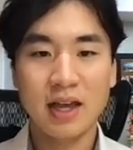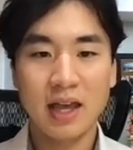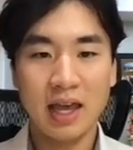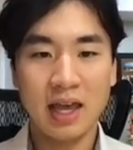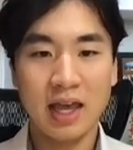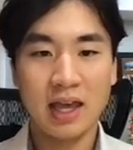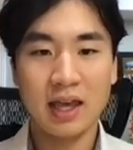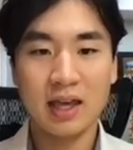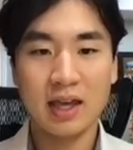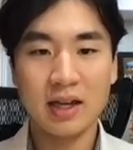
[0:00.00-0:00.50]

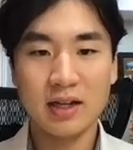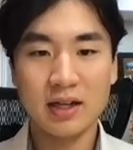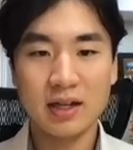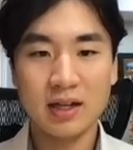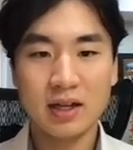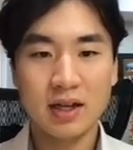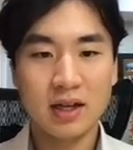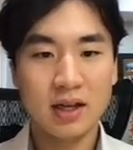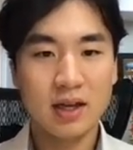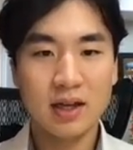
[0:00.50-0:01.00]
and
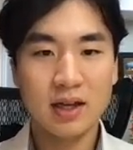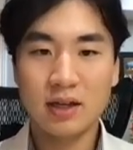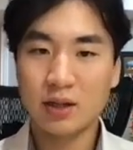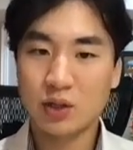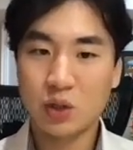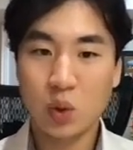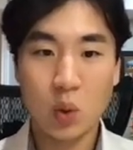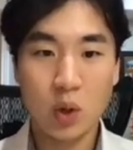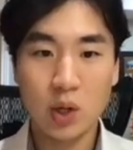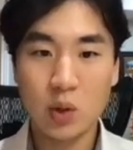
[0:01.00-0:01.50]
you're
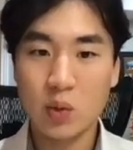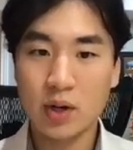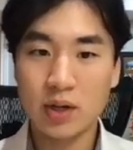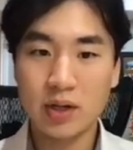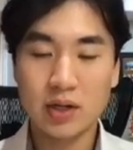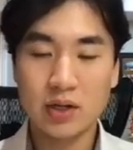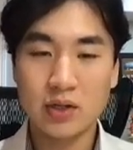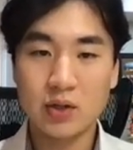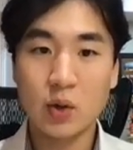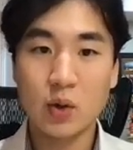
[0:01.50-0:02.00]
21
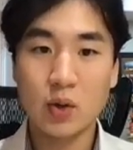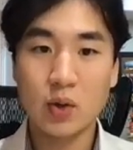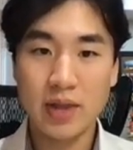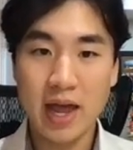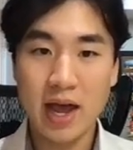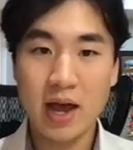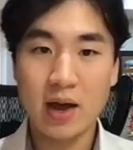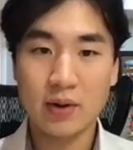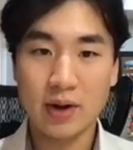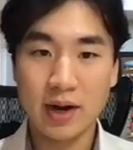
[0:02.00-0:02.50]
years old
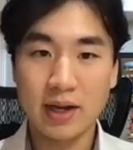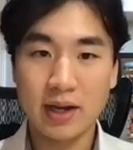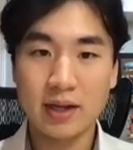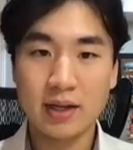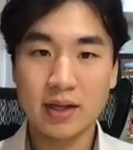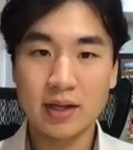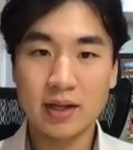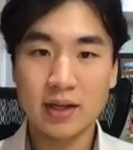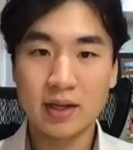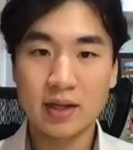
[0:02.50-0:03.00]
now right